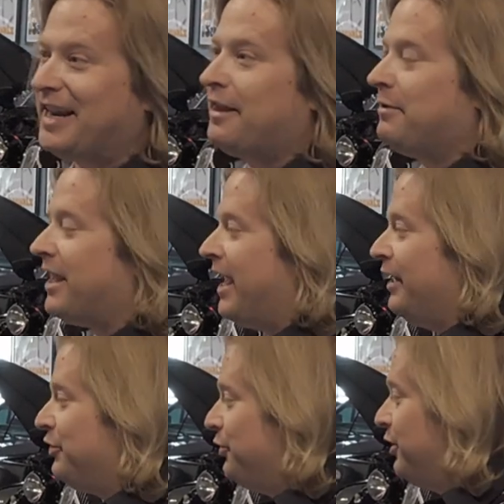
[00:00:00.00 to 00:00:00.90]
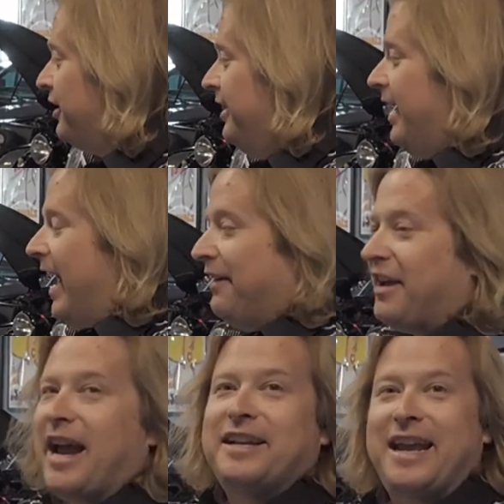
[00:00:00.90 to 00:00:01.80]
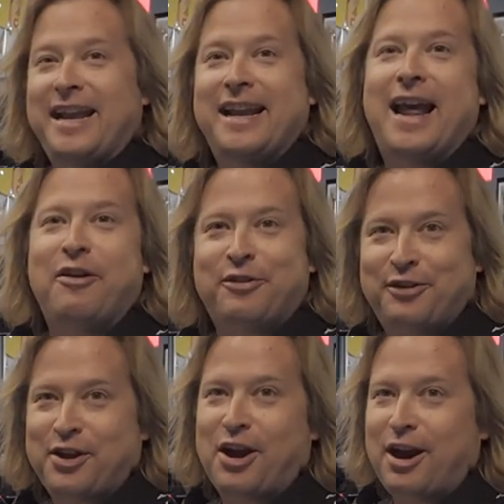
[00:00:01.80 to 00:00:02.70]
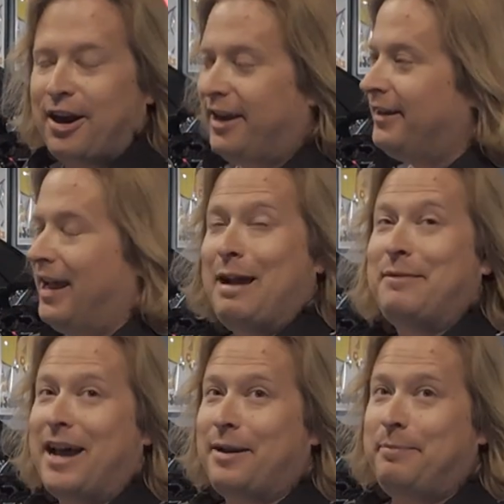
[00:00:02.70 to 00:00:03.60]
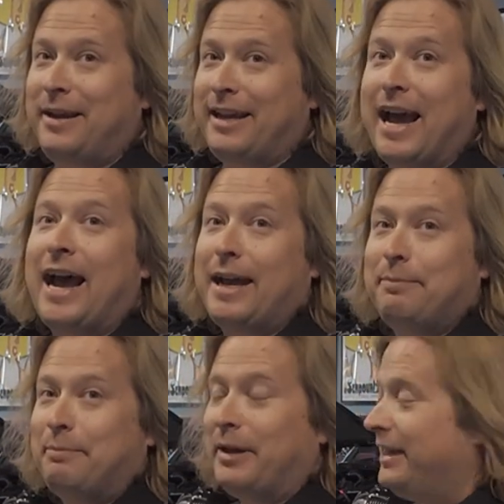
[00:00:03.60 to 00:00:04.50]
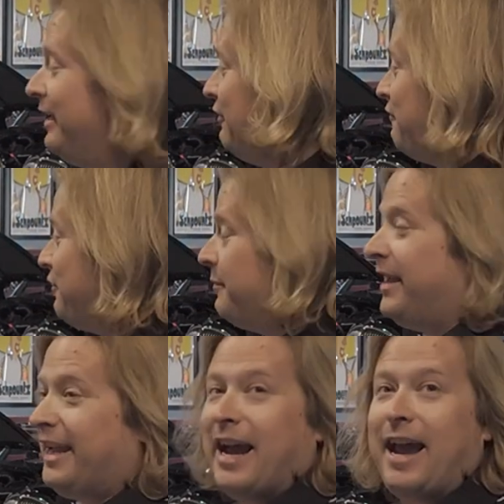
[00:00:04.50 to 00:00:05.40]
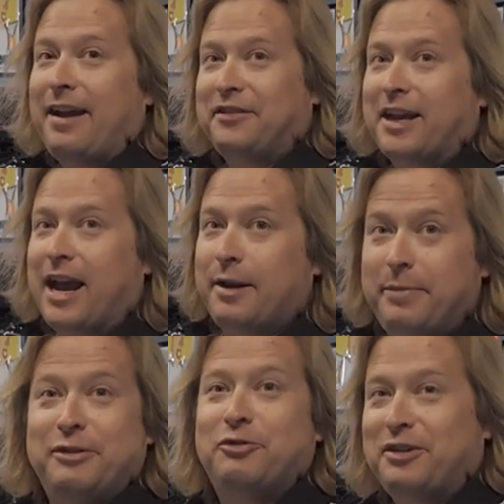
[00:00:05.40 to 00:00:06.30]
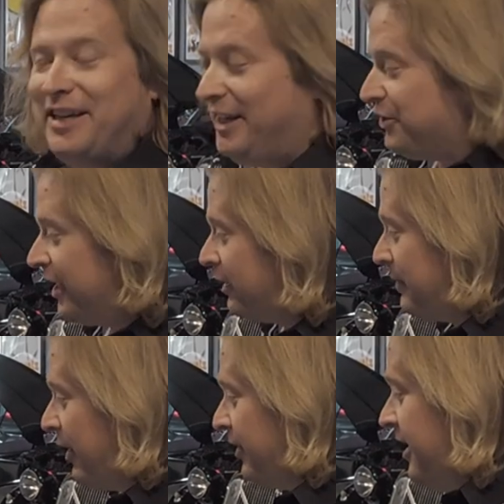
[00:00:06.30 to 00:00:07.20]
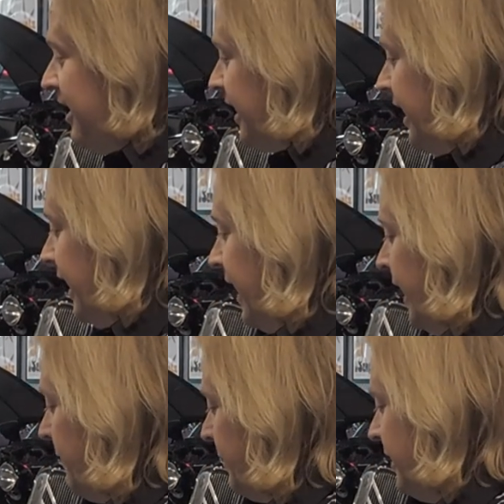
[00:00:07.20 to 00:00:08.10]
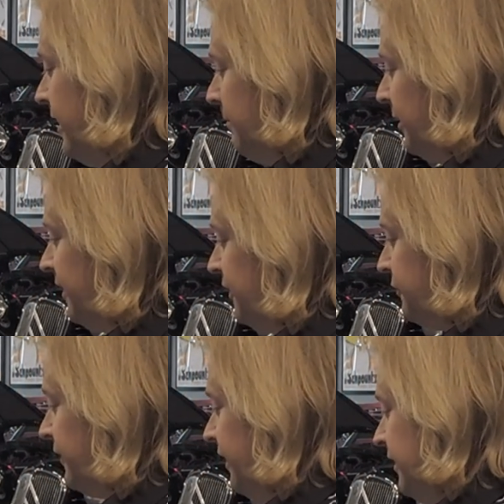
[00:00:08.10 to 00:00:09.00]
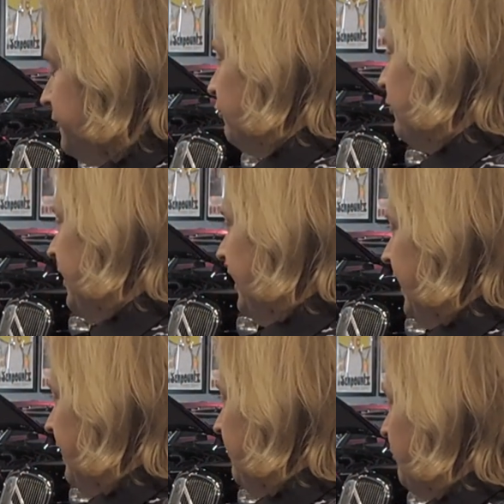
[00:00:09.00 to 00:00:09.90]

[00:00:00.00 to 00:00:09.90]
said on the mechanic tour, I've gotten in and out of the car, and I'm not a big guy, but even for me, I have to kind of be strategic about getting in it. But this really